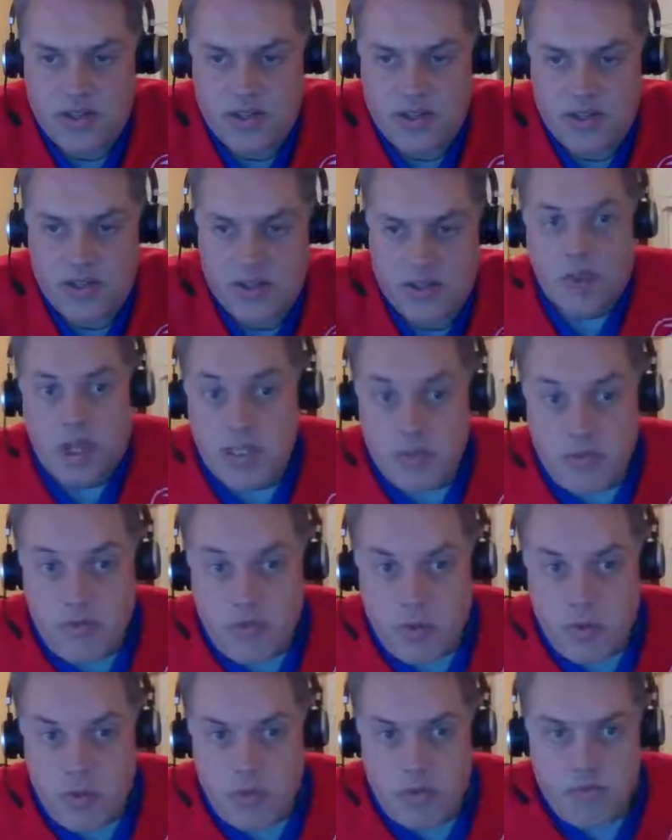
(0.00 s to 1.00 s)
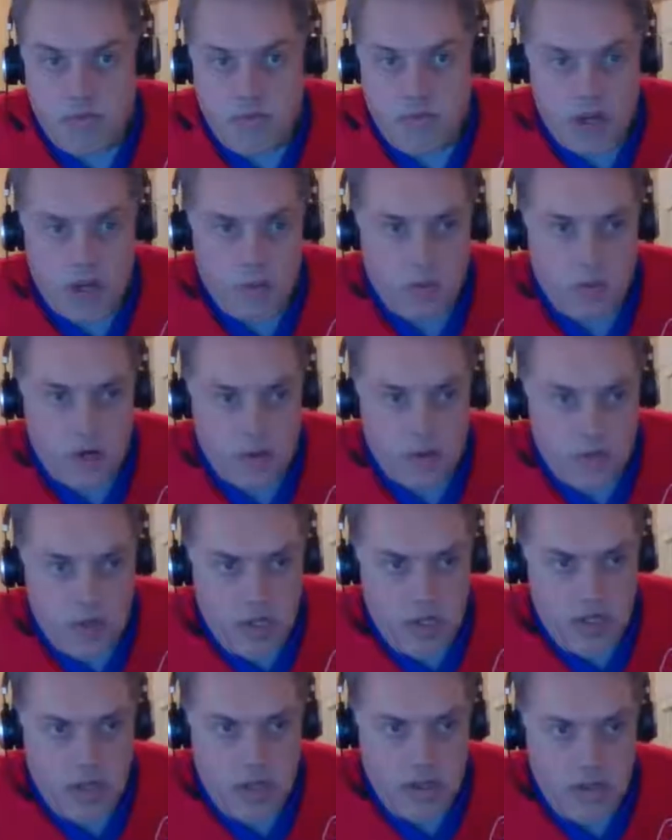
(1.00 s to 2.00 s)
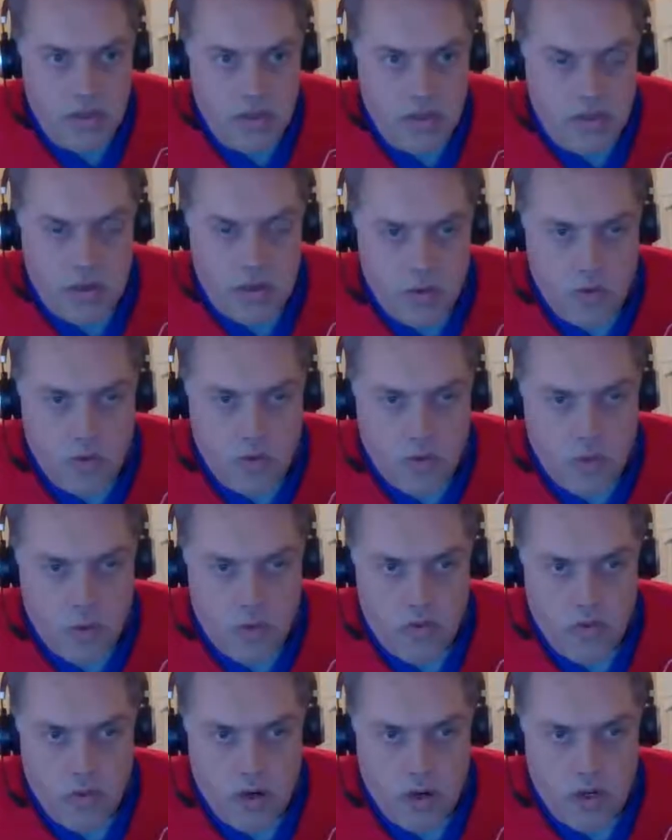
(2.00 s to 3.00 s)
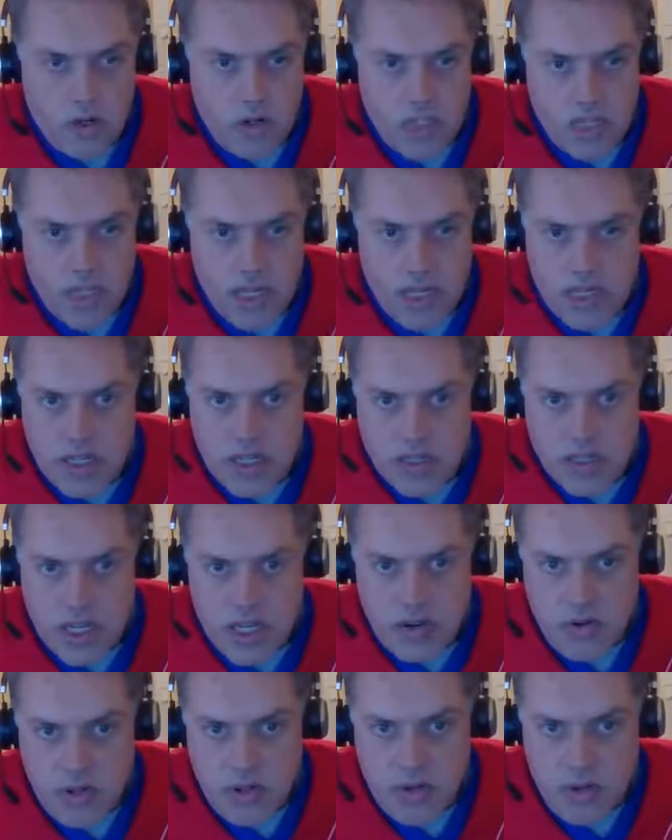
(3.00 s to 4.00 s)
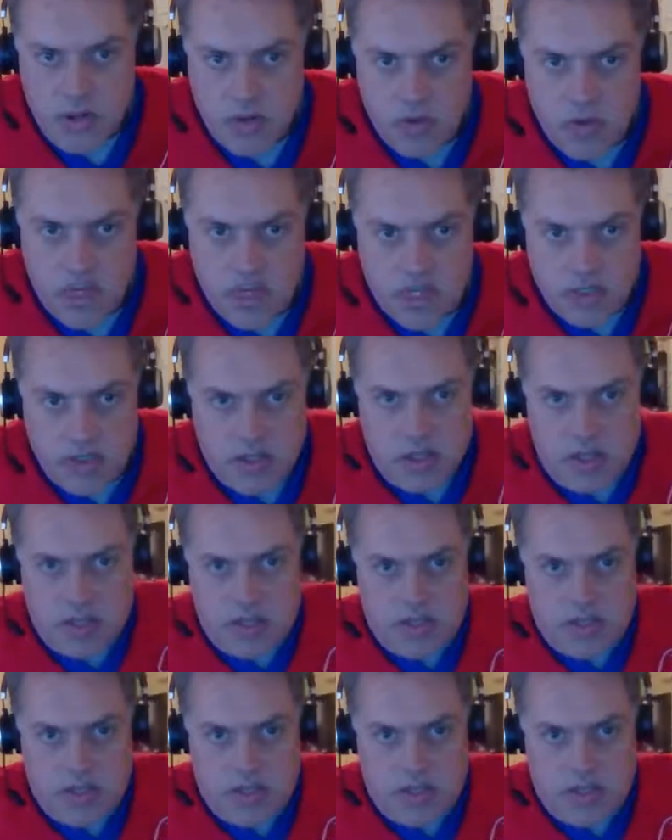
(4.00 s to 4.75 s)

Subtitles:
So I guess before we move on, why don't we go over our standings? Tyler, you can go next.